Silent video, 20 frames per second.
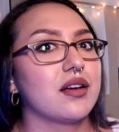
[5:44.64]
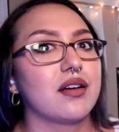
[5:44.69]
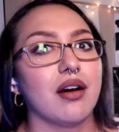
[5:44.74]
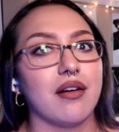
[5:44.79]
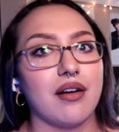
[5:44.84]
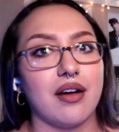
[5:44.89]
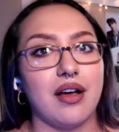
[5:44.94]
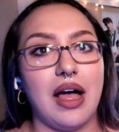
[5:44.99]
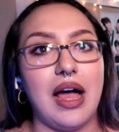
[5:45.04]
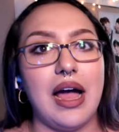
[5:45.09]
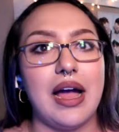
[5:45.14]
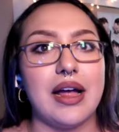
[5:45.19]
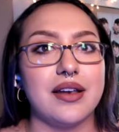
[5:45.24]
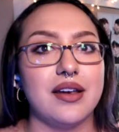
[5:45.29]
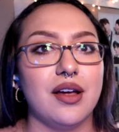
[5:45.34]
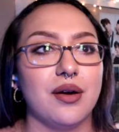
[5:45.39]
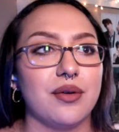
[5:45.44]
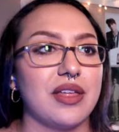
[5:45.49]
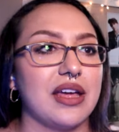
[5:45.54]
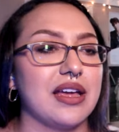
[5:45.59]
Girl, I
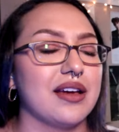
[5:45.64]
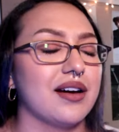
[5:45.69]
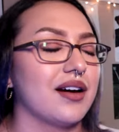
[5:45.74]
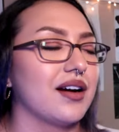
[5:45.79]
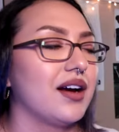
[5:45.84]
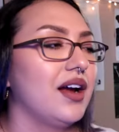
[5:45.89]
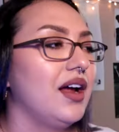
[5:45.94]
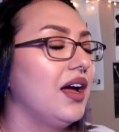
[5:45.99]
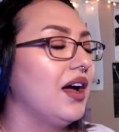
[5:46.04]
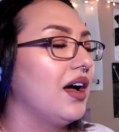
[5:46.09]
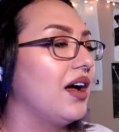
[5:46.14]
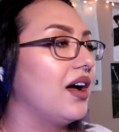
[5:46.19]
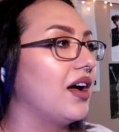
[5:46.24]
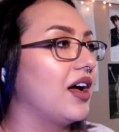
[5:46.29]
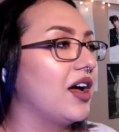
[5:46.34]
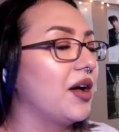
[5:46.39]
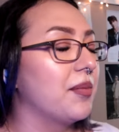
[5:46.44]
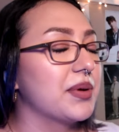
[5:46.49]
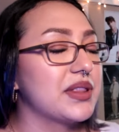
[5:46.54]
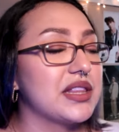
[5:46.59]
know they are.
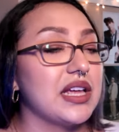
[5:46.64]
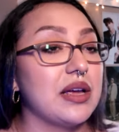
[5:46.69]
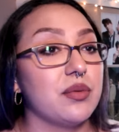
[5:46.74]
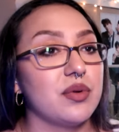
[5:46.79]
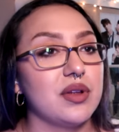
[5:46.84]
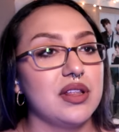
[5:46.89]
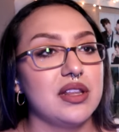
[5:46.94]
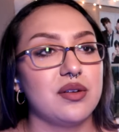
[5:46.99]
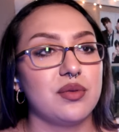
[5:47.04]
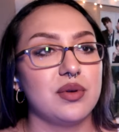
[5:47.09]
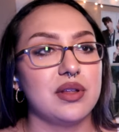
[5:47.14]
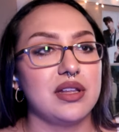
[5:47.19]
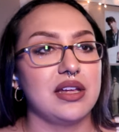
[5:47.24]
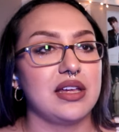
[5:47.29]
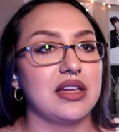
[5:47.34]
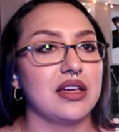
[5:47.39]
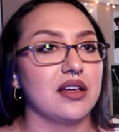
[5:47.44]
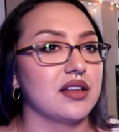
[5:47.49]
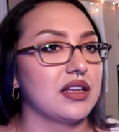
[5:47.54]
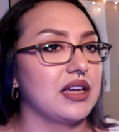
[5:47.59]
But they really,
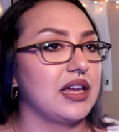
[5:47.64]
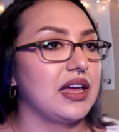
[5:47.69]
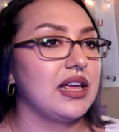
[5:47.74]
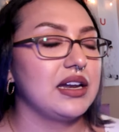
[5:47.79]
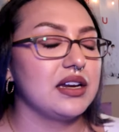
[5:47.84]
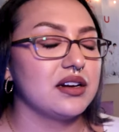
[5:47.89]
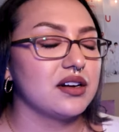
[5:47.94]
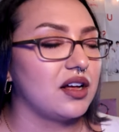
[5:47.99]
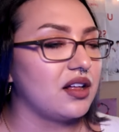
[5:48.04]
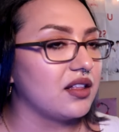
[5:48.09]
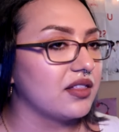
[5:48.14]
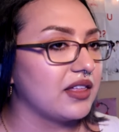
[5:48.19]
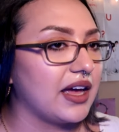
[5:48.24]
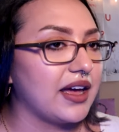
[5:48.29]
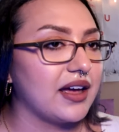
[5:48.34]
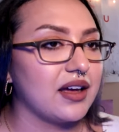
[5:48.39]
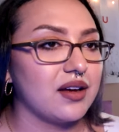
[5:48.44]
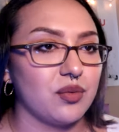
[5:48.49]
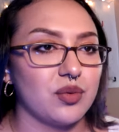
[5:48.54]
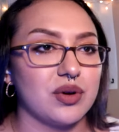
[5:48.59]
really killed it. Hitting all
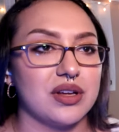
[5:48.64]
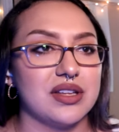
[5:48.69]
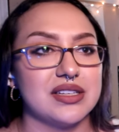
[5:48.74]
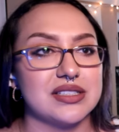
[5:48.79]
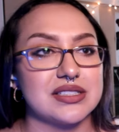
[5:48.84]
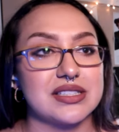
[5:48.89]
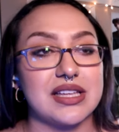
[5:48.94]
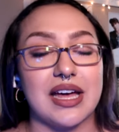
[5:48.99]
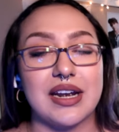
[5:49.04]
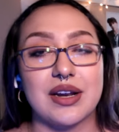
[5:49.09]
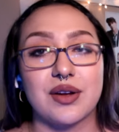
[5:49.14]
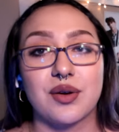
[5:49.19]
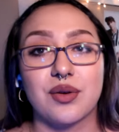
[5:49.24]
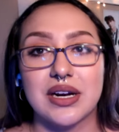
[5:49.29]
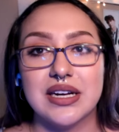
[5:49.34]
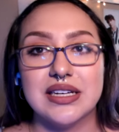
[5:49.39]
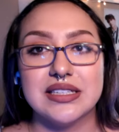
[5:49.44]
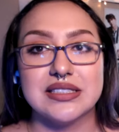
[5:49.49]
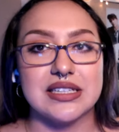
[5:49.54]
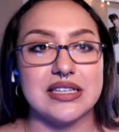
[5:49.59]
that was kind of
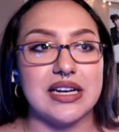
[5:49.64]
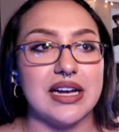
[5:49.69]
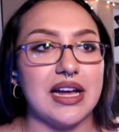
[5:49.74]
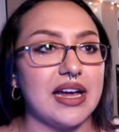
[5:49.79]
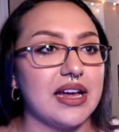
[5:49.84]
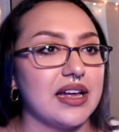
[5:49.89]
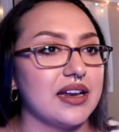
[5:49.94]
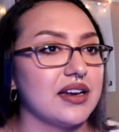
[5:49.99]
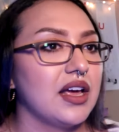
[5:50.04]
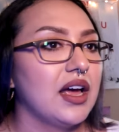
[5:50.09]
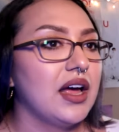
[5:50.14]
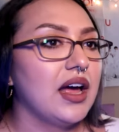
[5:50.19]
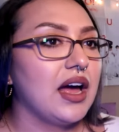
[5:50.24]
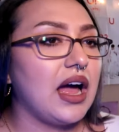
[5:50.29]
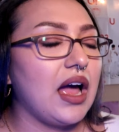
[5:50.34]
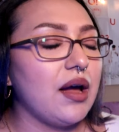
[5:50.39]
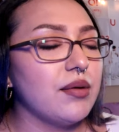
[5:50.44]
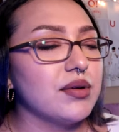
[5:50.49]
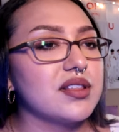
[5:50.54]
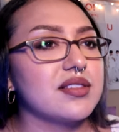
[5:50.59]
crazy, and
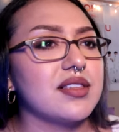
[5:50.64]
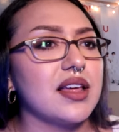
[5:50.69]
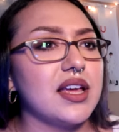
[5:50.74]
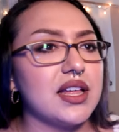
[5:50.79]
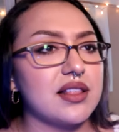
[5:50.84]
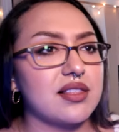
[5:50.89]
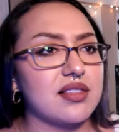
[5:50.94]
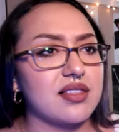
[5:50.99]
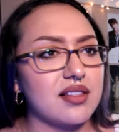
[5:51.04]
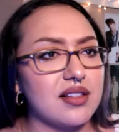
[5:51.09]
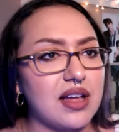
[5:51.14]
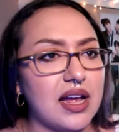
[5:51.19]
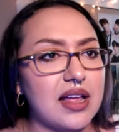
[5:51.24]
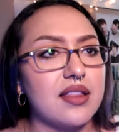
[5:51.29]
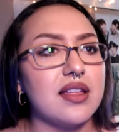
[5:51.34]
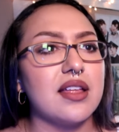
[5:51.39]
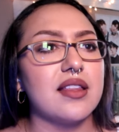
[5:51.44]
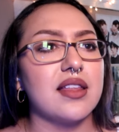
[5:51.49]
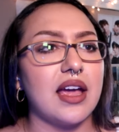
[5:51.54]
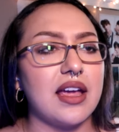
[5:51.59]
I would say it's
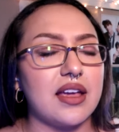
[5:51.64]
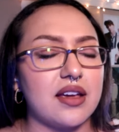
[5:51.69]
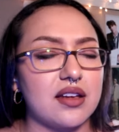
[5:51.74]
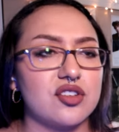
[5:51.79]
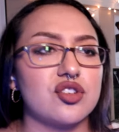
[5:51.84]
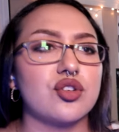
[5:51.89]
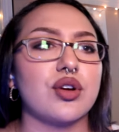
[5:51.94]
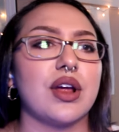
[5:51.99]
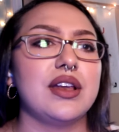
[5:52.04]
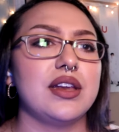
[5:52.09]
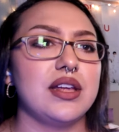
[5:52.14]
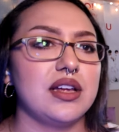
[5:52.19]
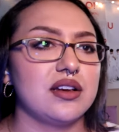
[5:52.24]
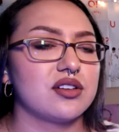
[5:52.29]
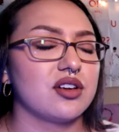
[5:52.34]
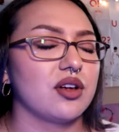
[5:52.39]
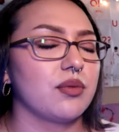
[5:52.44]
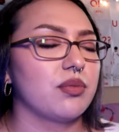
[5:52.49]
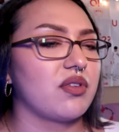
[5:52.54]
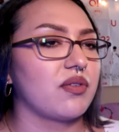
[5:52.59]
slightly like trendy
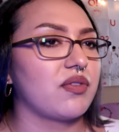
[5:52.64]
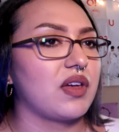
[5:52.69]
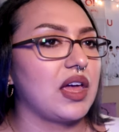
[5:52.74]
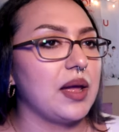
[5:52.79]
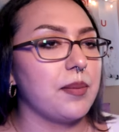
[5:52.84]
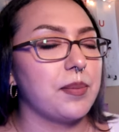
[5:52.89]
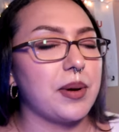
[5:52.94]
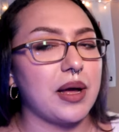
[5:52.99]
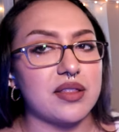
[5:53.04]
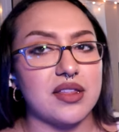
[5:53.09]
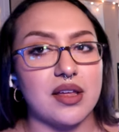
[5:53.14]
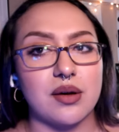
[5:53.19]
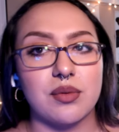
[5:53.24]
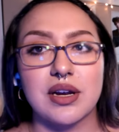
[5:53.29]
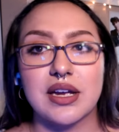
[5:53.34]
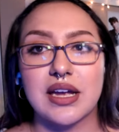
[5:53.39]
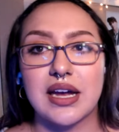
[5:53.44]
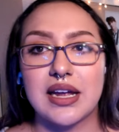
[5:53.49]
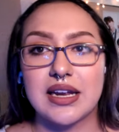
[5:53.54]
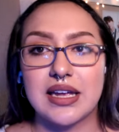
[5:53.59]
in terms of K-pop that
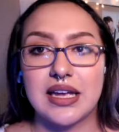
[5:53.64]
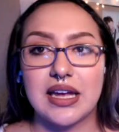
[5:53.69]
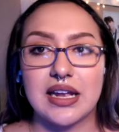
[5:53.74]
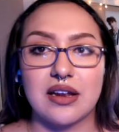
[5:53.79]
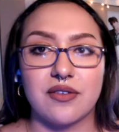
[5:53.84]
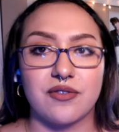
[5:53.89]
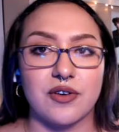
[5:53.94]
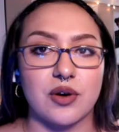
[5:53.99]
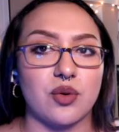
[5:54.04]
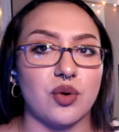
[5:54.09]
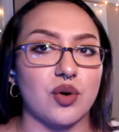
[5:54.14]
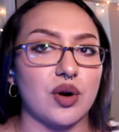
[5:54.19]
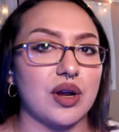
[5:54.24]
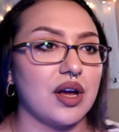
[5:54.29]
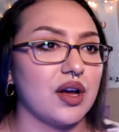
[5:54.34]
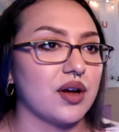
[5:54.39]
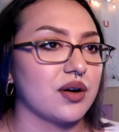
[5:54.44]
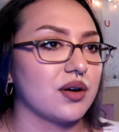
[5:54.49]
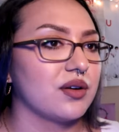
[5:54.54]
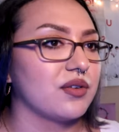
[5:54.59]
we're kind of getting for
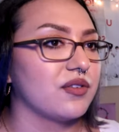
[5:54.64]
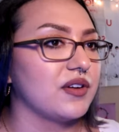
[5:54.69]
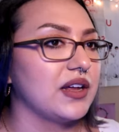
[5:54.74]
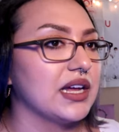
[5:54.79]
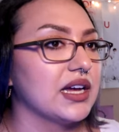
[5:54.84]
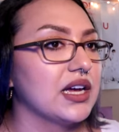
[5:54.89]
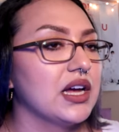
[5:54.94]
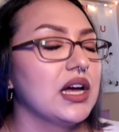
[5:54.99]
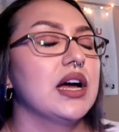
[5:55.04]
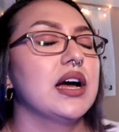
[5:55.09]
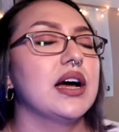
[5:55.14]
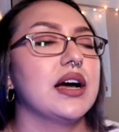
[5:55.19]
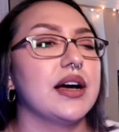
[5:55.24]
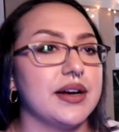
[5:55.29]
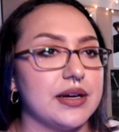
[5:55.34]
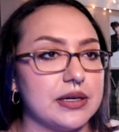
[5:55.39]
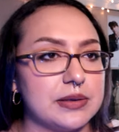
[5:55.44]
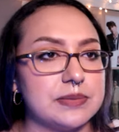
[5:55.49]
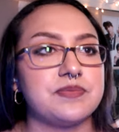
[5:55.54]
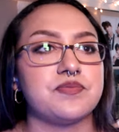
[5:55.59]
choreography.
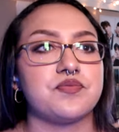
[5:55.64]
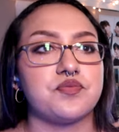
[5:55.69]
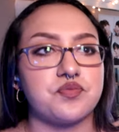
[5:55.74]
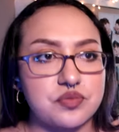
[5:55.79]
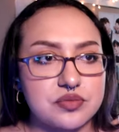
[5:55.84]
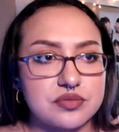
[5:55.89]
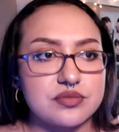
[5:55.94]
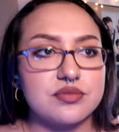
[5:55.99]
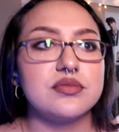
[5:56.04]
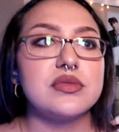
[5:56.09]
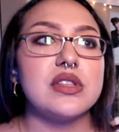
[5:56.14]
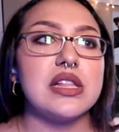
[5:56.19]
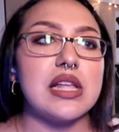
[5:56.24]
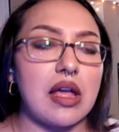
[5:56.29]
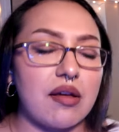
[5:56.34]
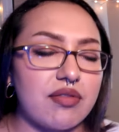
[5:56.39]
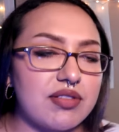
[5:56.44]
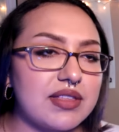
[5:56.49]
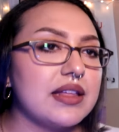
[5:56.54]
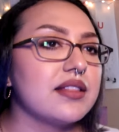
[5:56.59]

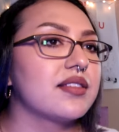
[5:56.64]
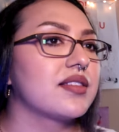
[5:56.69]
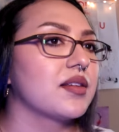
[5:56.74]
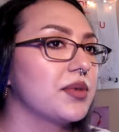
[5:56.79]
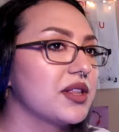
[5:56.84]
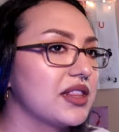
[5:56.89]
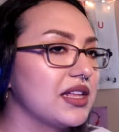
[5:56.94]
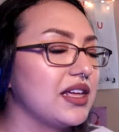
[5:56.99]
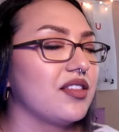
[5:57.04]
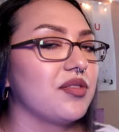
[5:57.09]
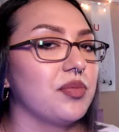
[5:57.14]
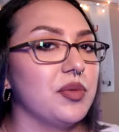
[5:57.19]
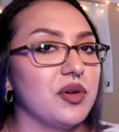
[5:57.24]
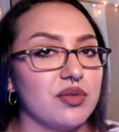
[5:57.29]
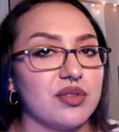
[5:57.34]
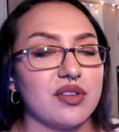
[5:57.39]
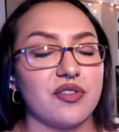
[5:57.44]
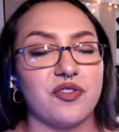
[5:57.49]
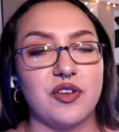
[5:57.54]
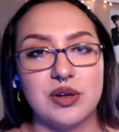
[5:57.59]
I've seen some of these
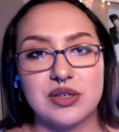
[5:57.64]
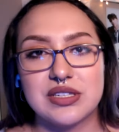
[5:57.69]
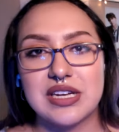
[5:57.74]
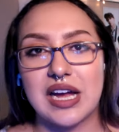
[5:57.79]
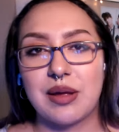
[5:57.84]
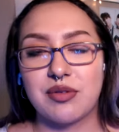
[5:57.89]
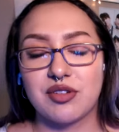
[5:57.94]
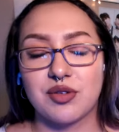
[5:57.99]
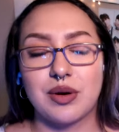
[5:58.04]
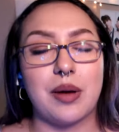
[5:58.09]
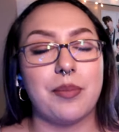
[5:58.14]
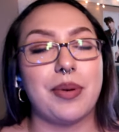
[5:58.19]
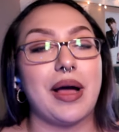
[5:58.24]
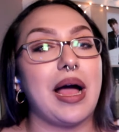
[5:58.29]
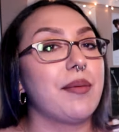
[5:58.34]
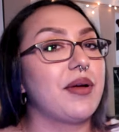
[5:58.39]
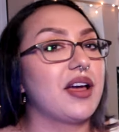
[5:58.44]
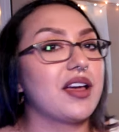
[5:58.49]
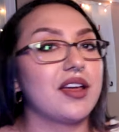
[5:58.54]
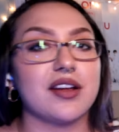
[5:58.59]
moves a few times around, but
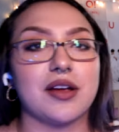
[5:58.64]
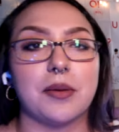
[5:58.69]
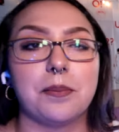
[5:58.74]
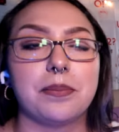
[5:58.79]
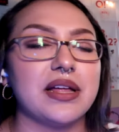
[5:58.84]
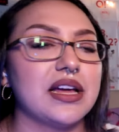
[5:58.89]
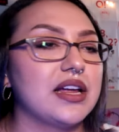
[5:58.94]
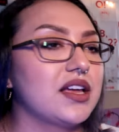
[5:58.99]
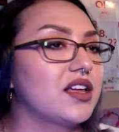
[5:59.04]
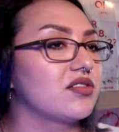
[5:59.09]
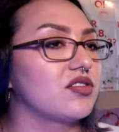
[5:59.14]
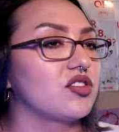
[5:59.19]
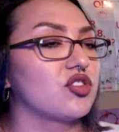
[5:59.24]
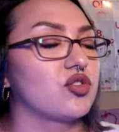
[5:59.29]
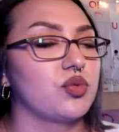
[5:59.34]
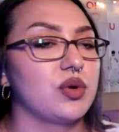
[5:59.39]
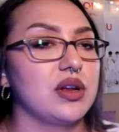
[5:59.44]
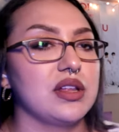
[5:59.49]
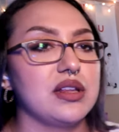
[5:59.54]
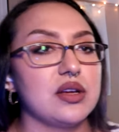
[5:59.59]
I'm not gonna complain because
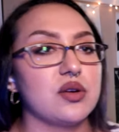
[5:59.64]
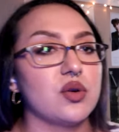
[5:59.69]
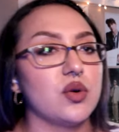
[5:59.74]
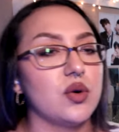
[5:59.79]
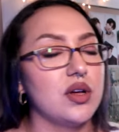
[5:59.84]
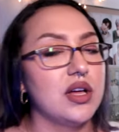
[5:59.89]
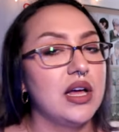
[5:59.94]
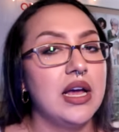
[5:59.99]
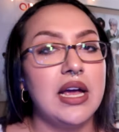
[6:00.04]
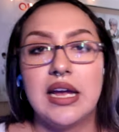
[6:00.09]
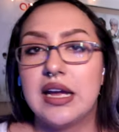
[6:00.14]
it's really cool.